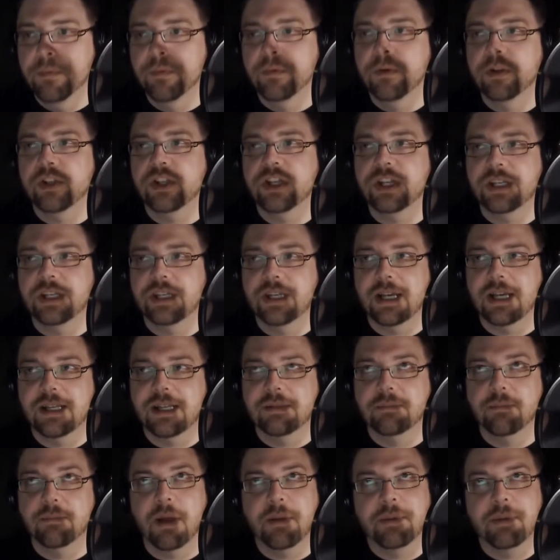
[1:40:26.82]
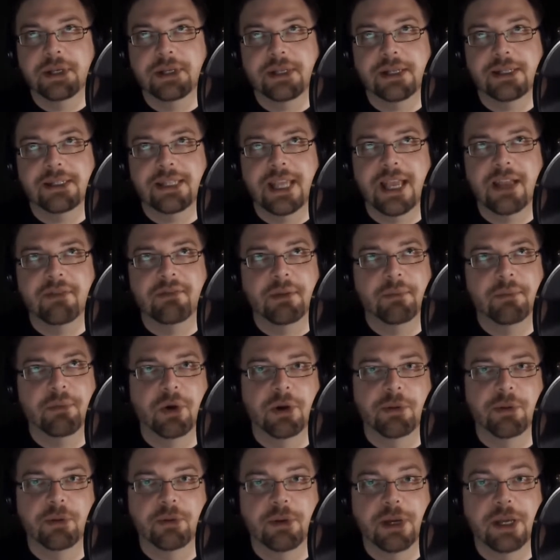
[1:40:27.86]
She does, Mama does have a
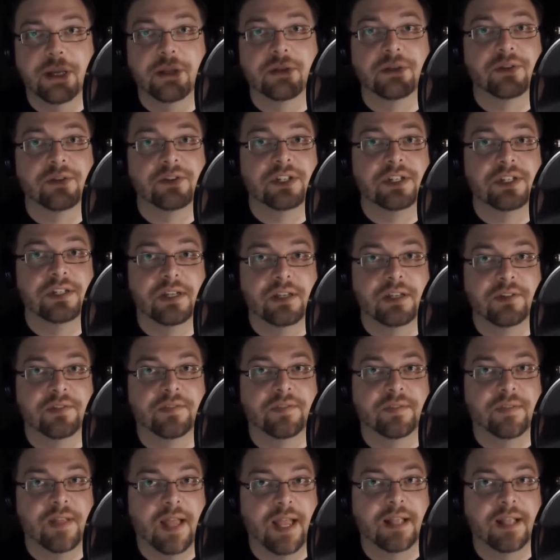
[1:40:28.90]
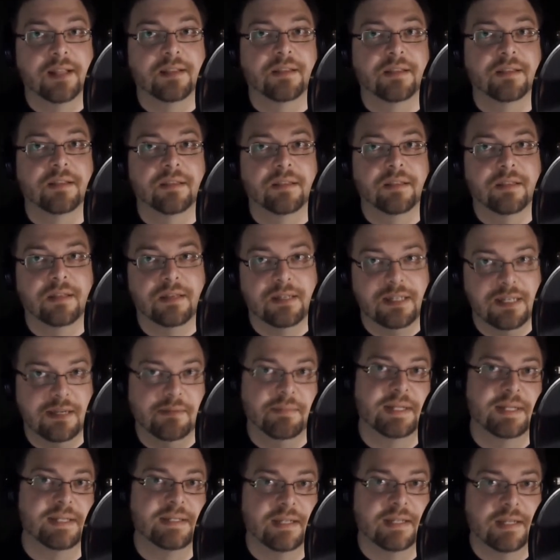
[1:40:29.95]
portable radio, so she does flag the
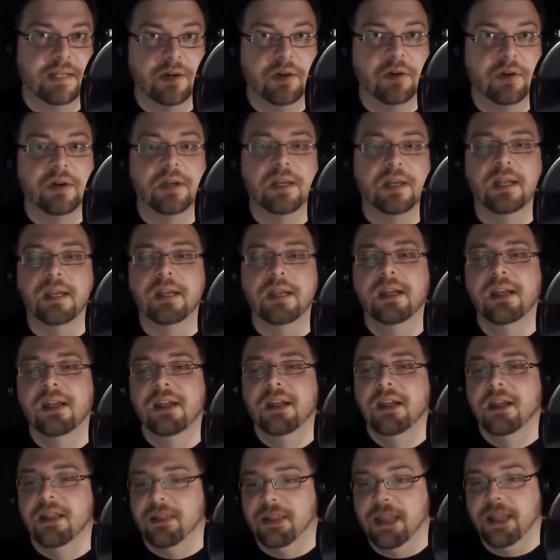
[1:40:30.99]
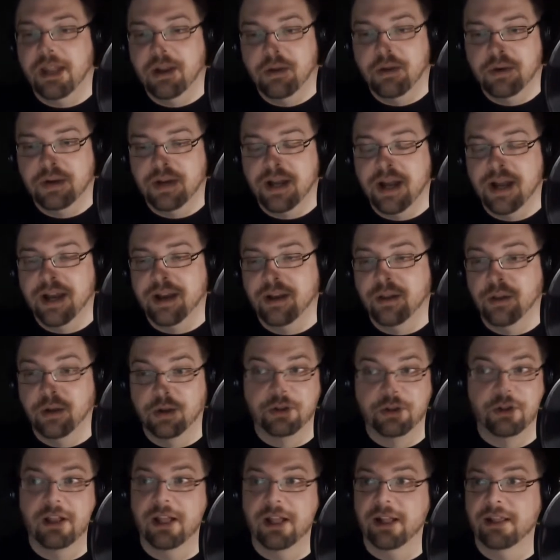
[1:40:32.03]
demon security. They go into higher alert.
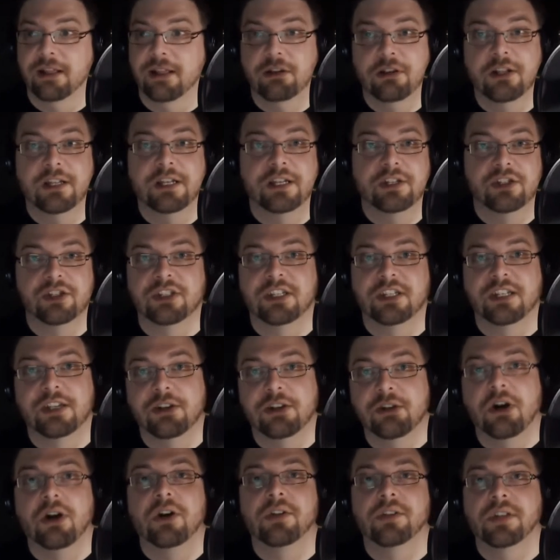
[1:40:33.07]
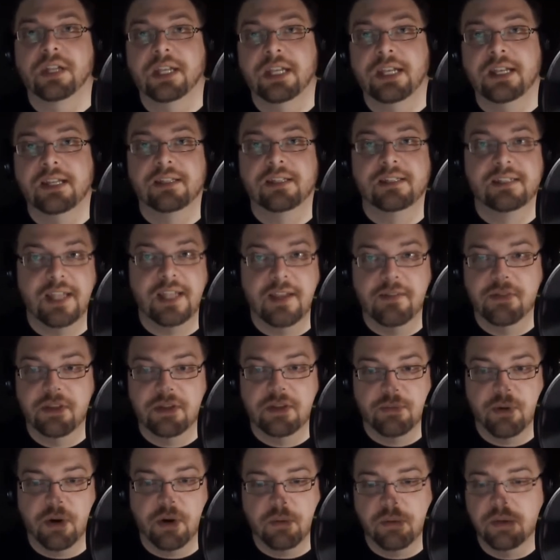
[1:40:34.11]
They're like, literally, just kill all the kids, save the
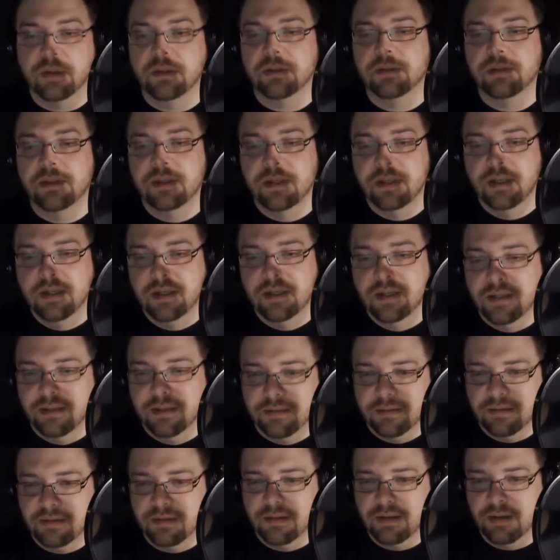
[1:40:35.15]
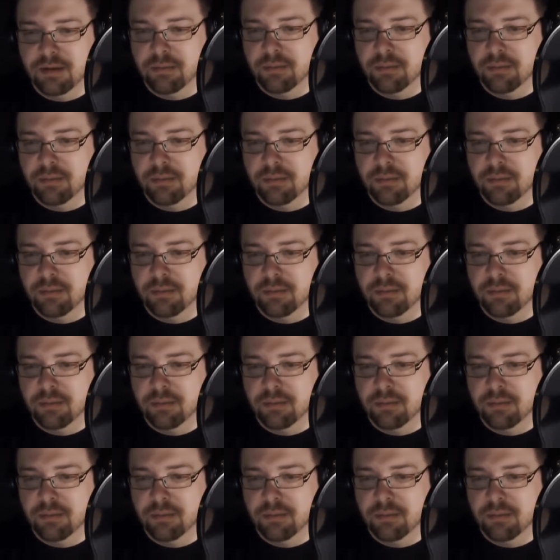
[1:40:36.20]
smart ones. Yeah, You know,